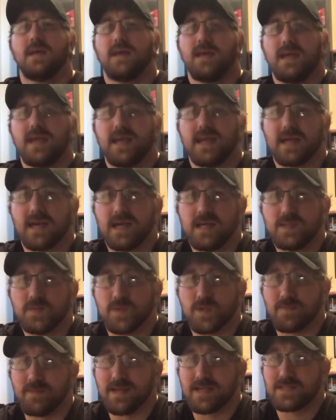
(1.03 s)
Hey guys,
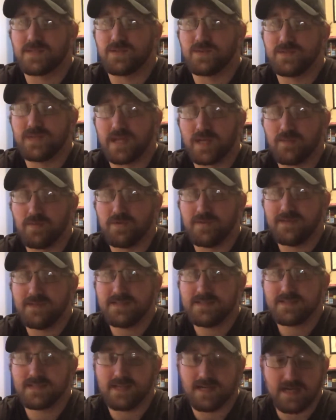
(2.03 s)
welcome back to Down the
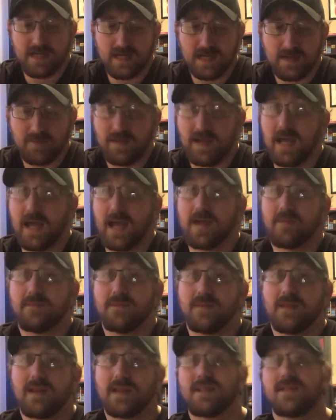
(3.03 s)
Movies.
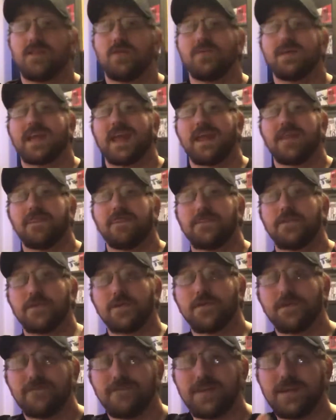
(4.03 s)
I'm doing a
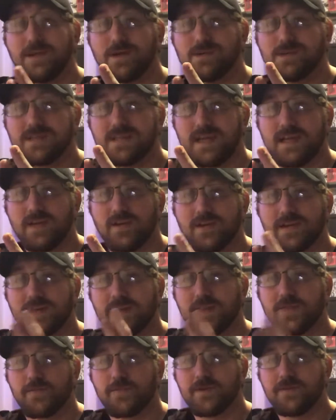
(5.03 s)
third video today. Y'all are getting
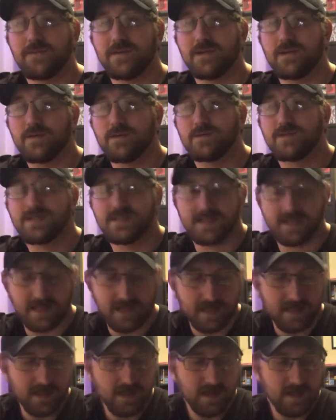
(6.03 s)
three videos
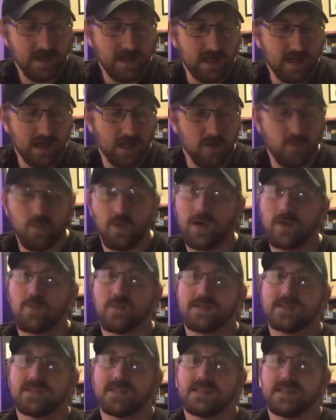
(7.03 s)
today. One
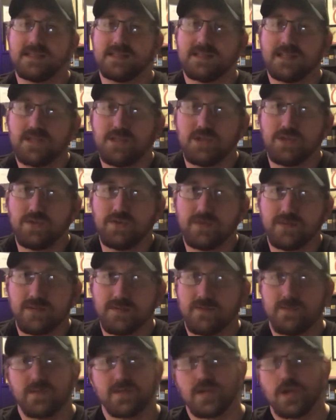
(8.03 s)
was the DC shoes,
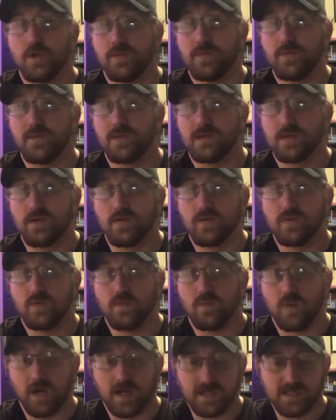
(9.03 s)
which I hope you went and go
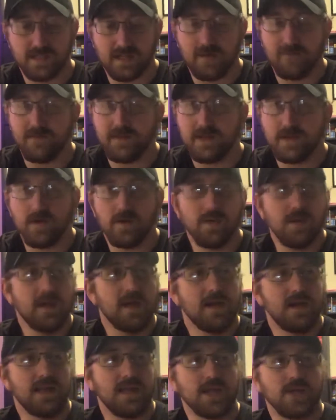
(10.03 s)
watch that video.
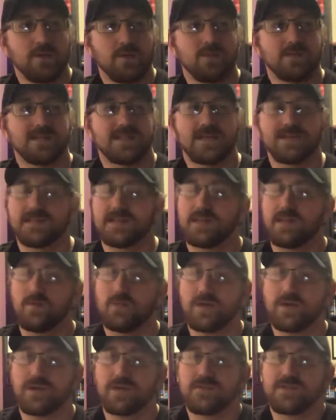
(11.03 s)
The other one was announcing the
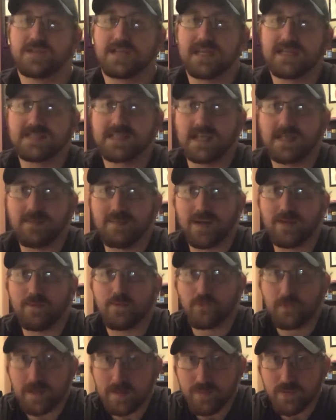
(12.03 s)
winner of the Jay and Silent Bob
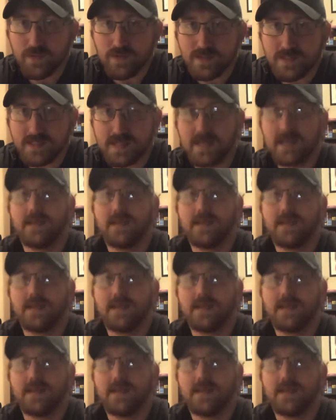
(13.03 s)
reboot,